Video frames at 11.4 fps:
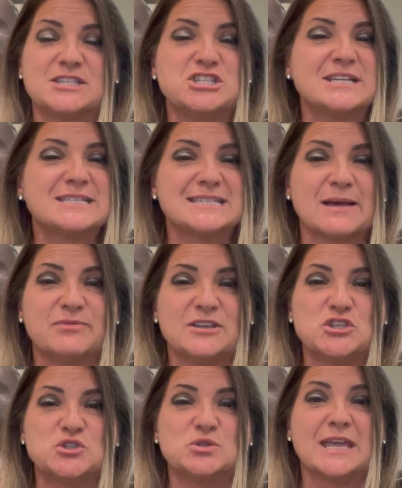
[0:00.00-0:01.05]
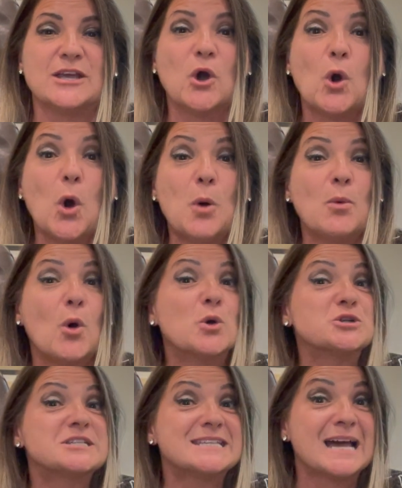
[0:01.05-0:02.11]
just something to take home or
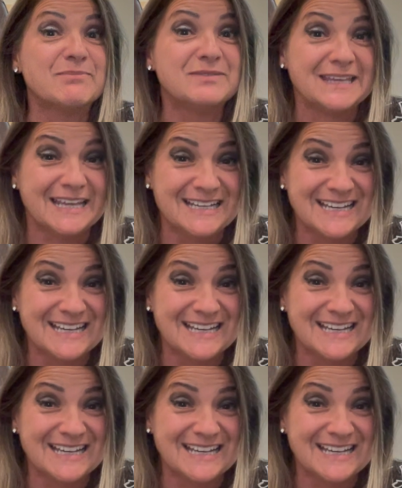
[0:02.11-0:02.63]
something